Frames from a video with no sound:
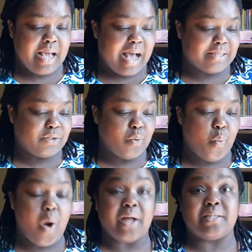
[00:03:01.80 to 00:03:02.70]
as to
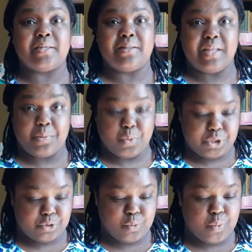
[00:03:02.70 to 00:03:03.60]
what they would
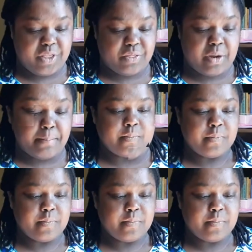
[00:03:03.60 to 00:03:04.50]
do with their
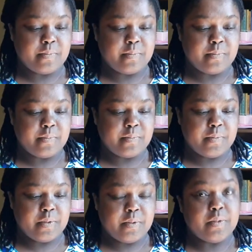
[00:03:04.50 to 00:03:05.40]
money.
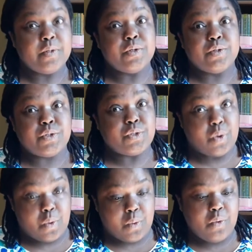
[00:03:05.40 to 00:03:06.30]

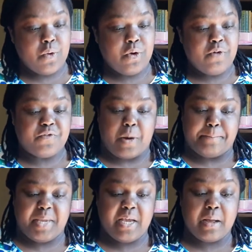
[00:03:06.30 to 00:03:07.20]
So, from
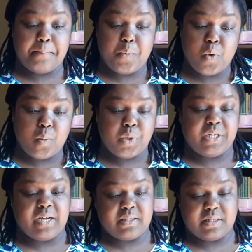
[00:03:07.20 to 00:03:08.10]
being a poor
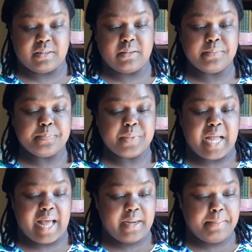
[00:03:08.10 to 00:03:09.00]
woodcutter,
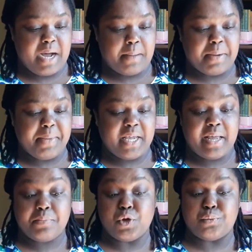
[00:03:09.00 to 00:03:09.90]
Alibaba
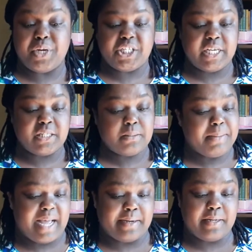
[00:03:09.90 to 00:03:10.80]
became the richest
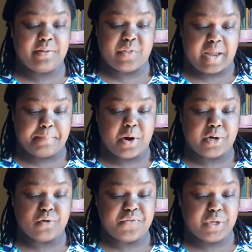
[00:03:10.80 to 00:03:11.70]
man in that
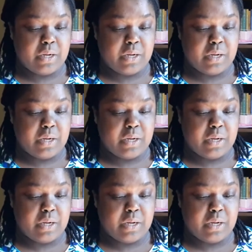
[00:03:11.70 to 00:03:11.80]
part of the